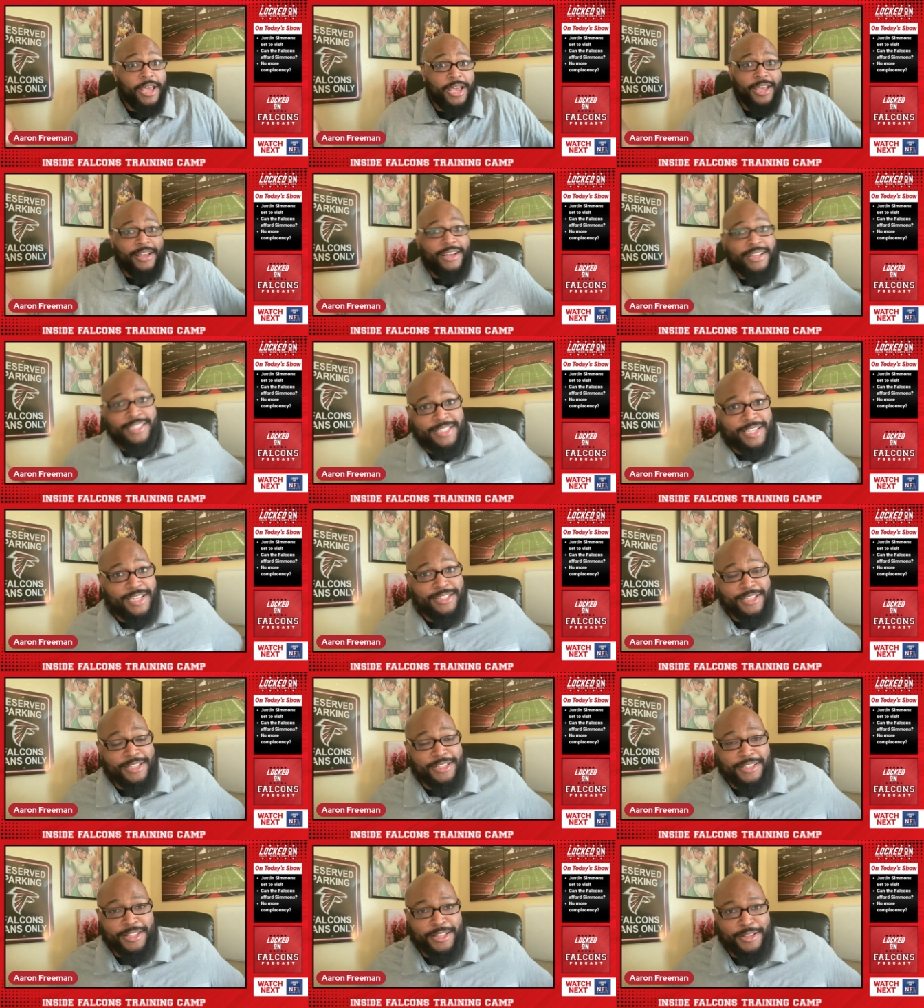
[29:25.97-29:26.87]
I
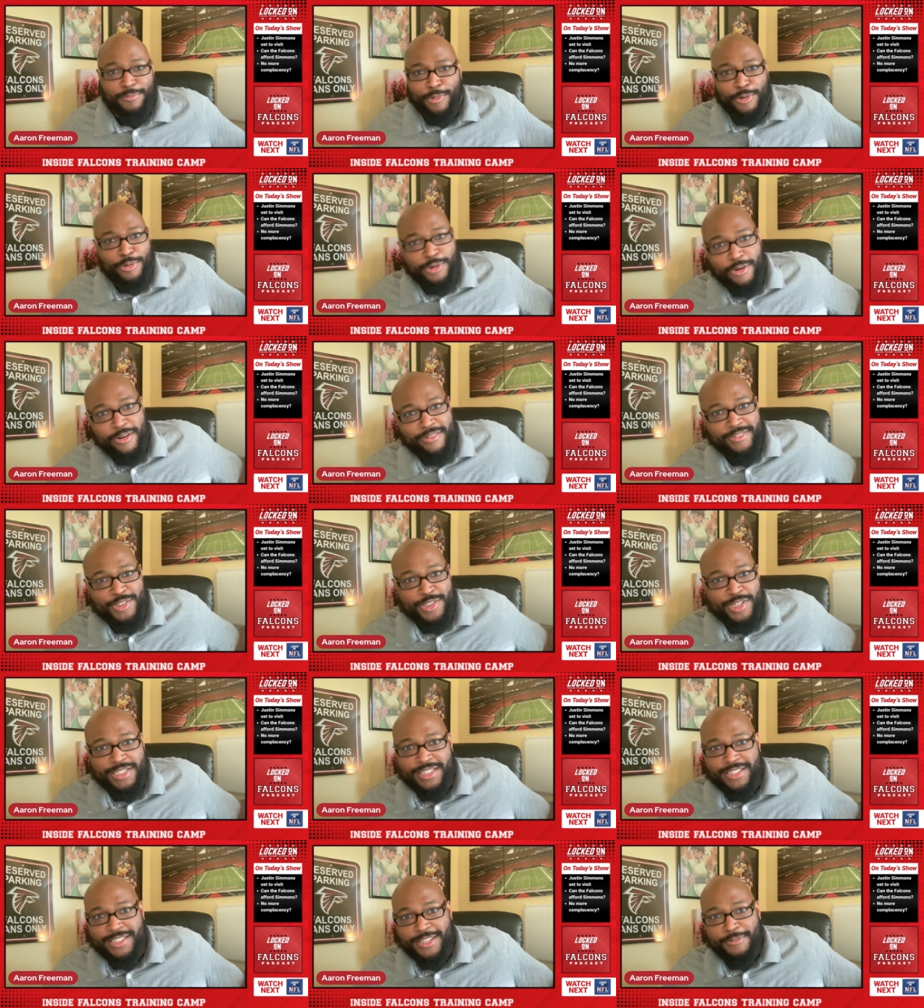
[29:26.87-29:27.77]
said they won't go after
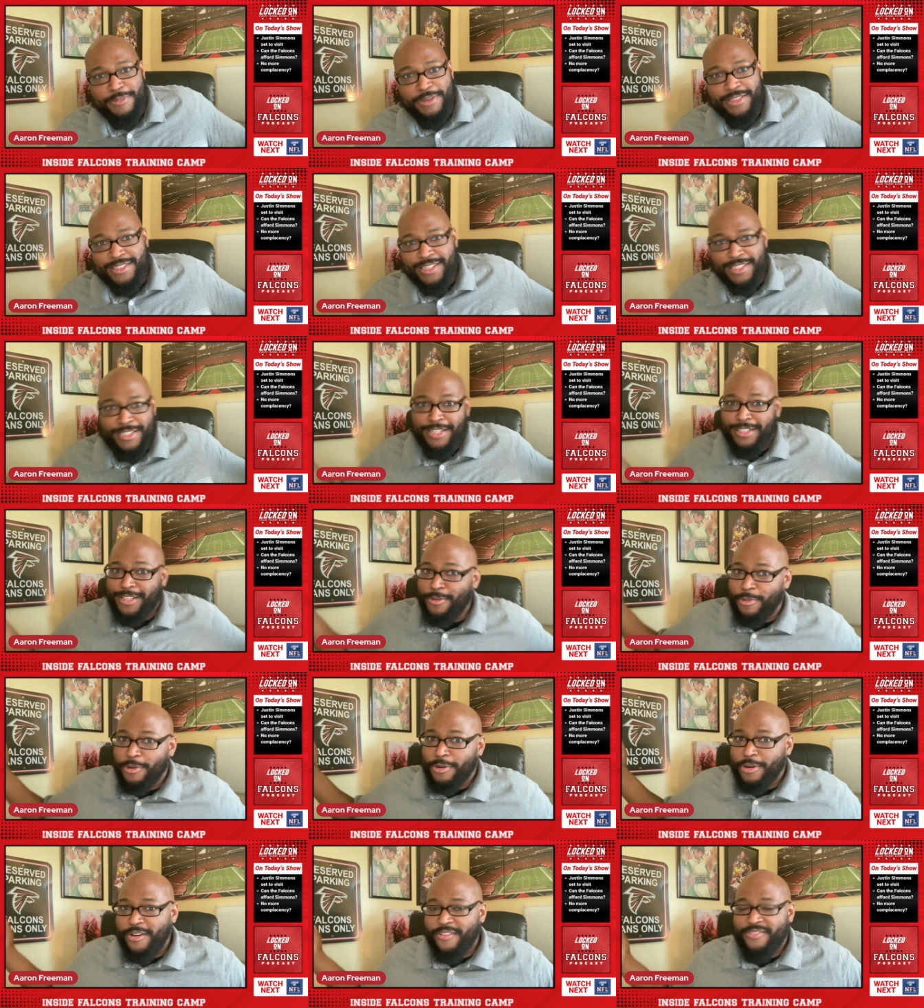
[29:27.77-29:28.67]
Justin Simmons. I said they
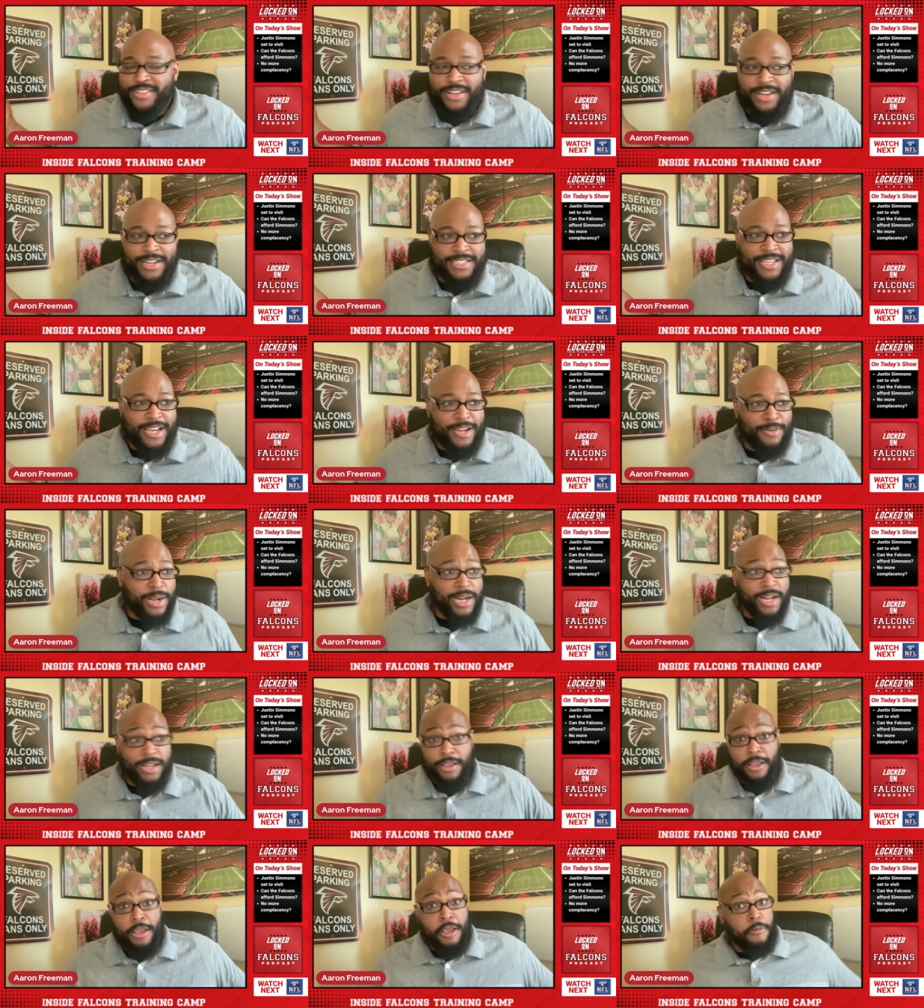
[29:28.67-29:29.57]
won't go after Haason
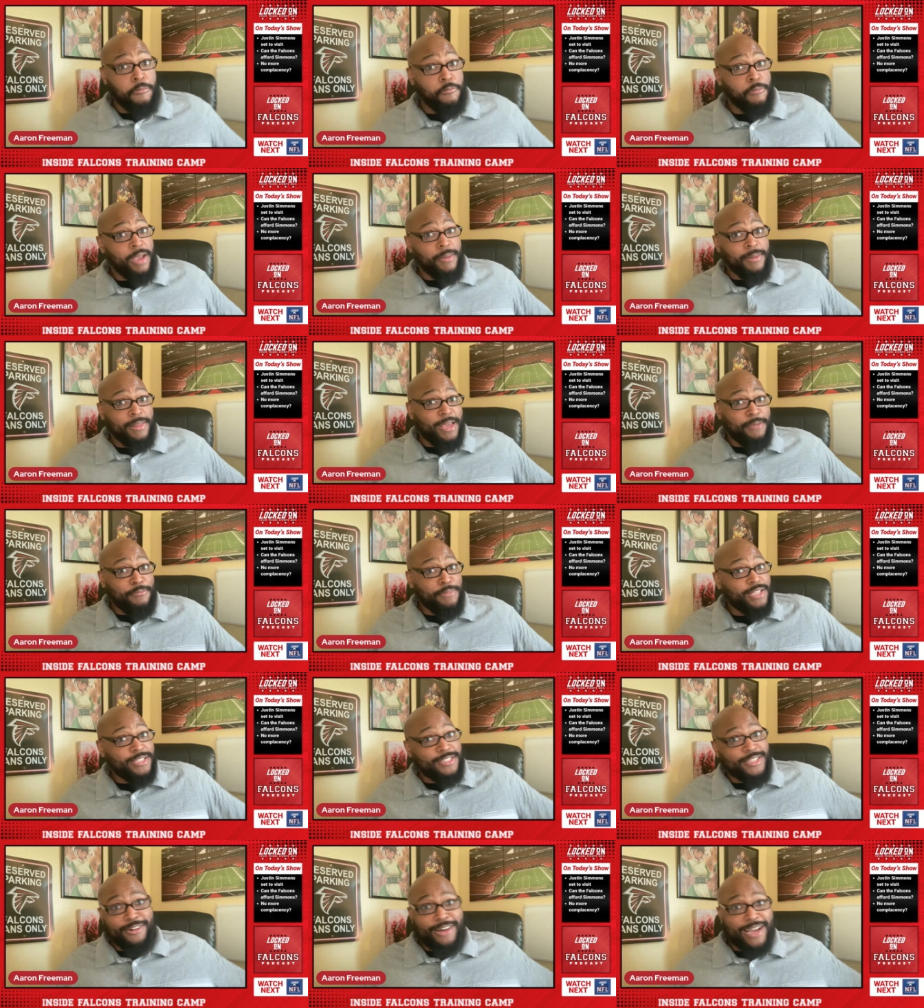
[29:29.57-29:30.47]
Reddick. Maybe that
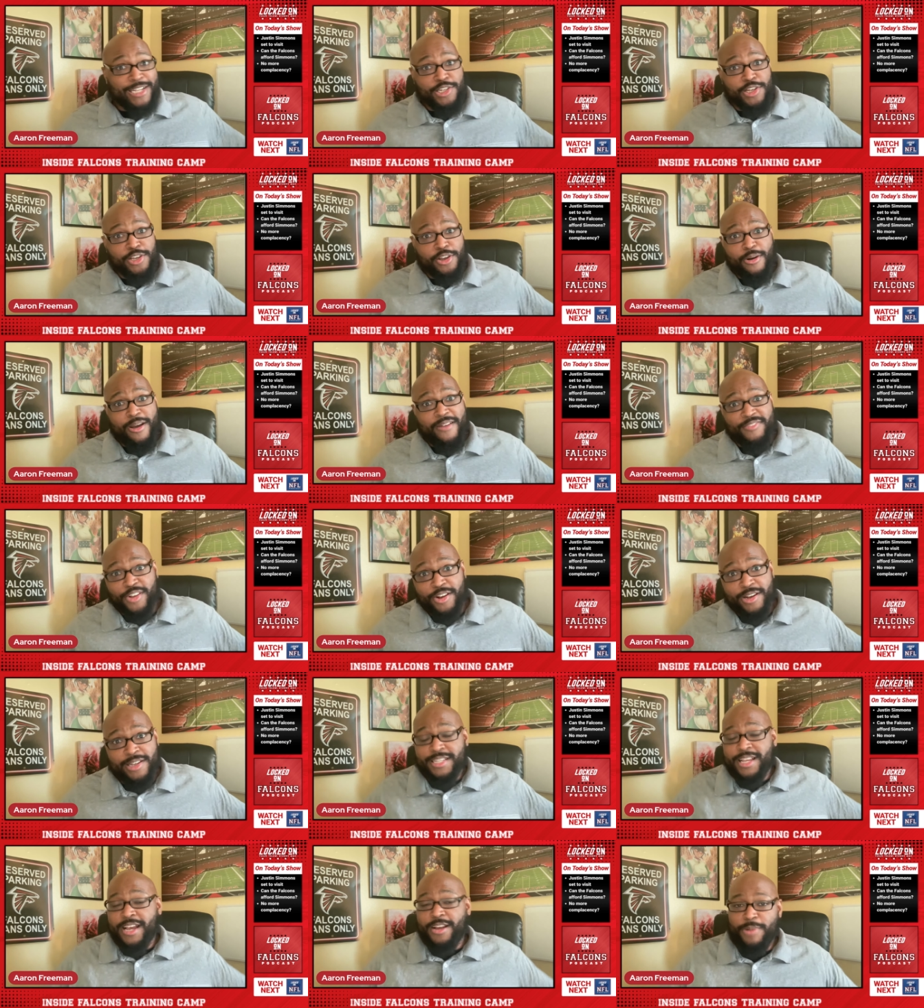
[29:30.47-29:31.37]
means they'll actually go after
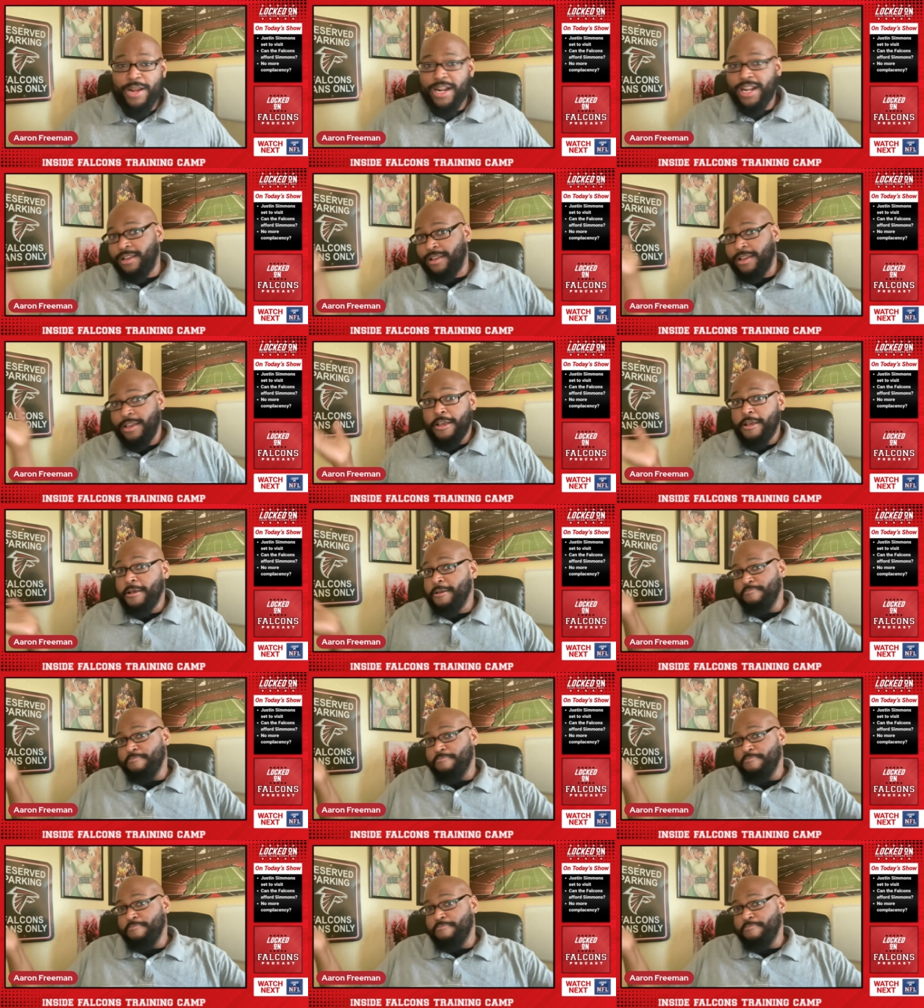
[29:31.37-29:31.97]
Haason Reddick.